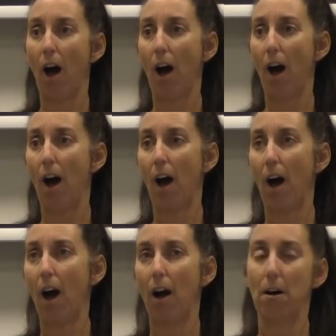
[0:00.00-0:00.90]
This
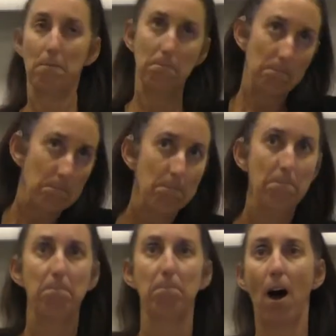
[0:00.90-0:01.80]
one,
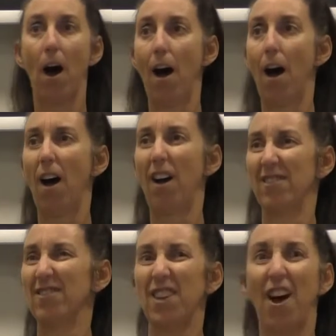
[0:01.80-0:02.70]

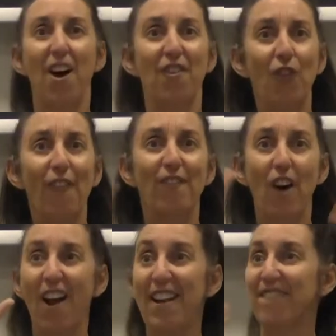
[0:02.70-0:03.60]
to have finally
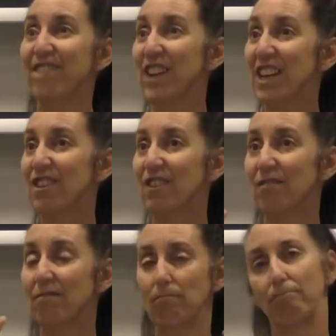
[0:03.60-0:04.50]
done something,
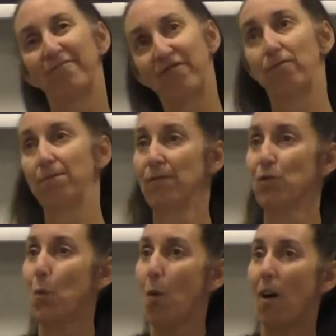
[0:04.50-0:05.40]
or it's been
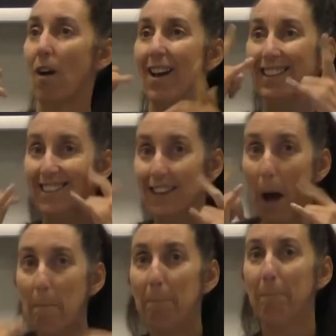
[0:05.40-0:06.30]
successful, or
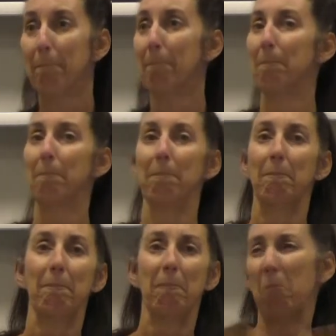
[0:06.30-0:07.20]
it's been
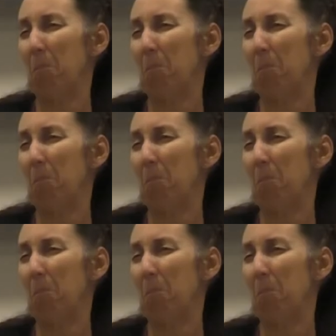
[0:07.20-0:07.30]
completed,